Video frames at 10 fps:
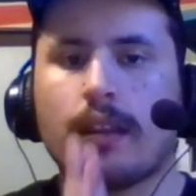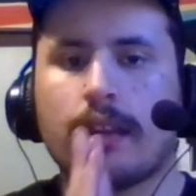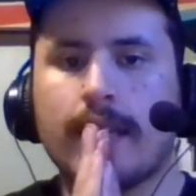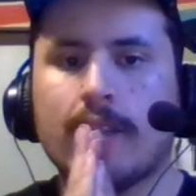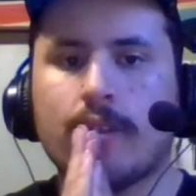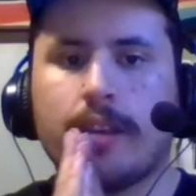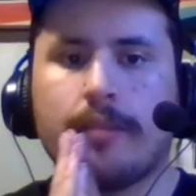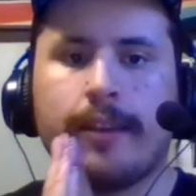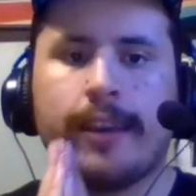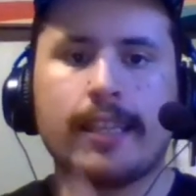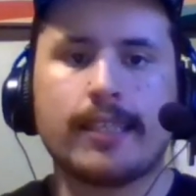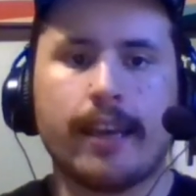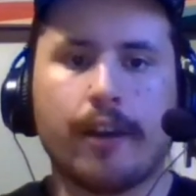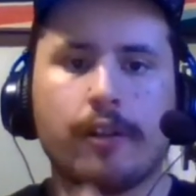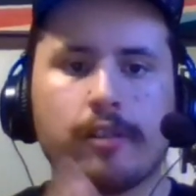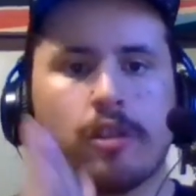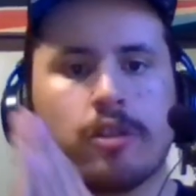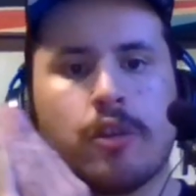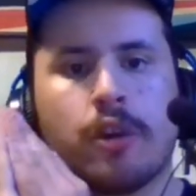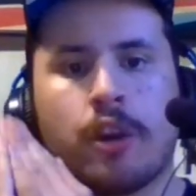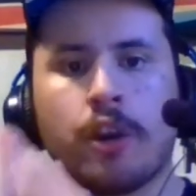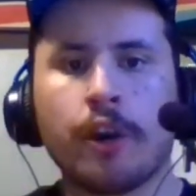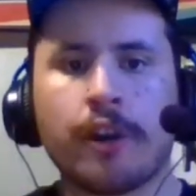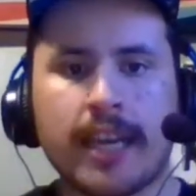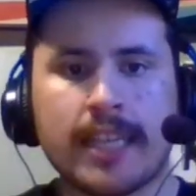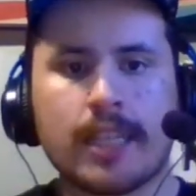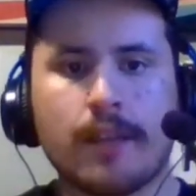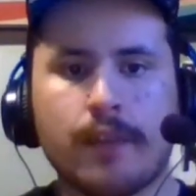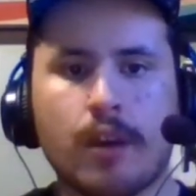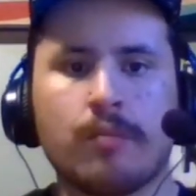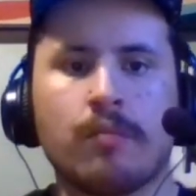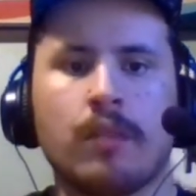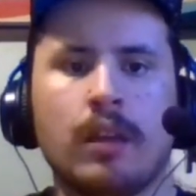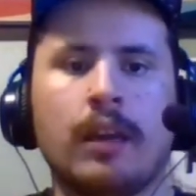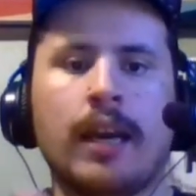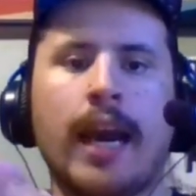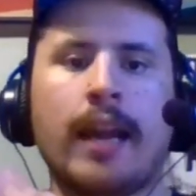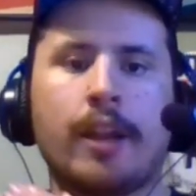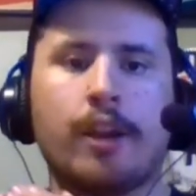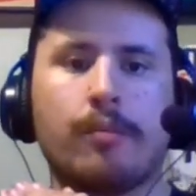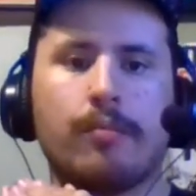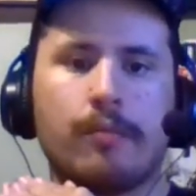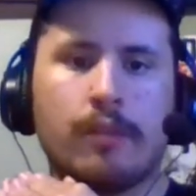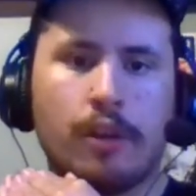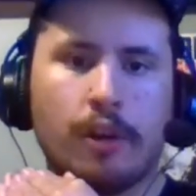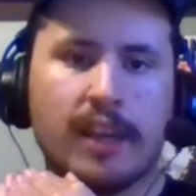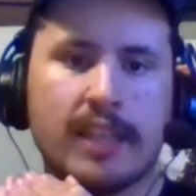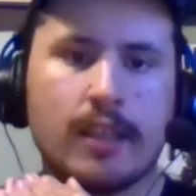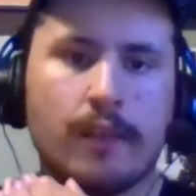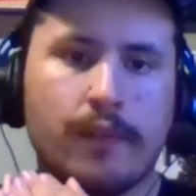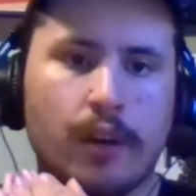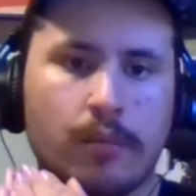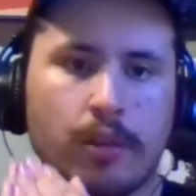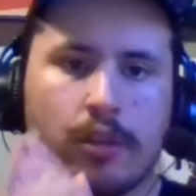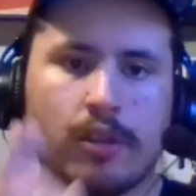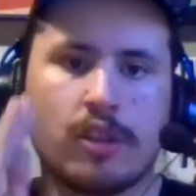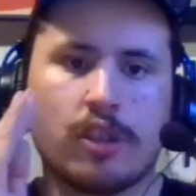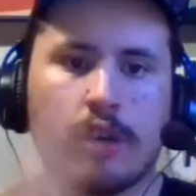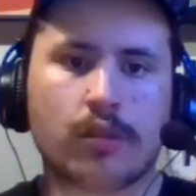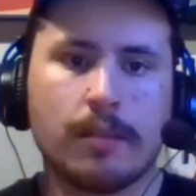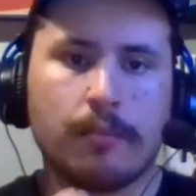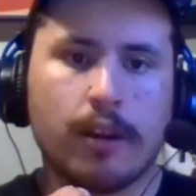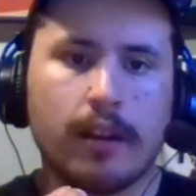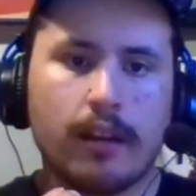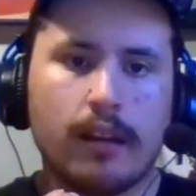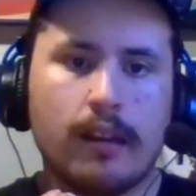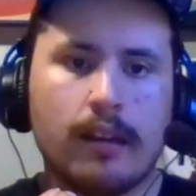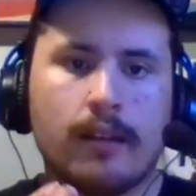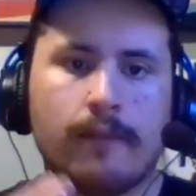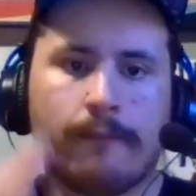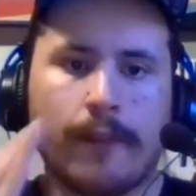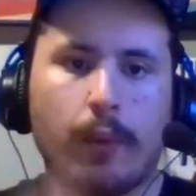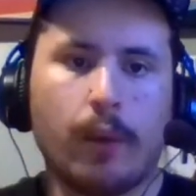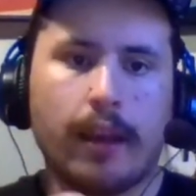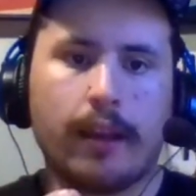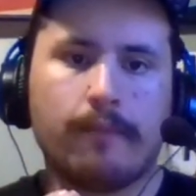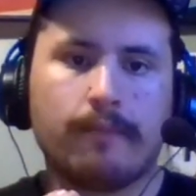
easy, hands down. It's also a good Godzilla film. I know a good Godzilla film you could show someone. By the way,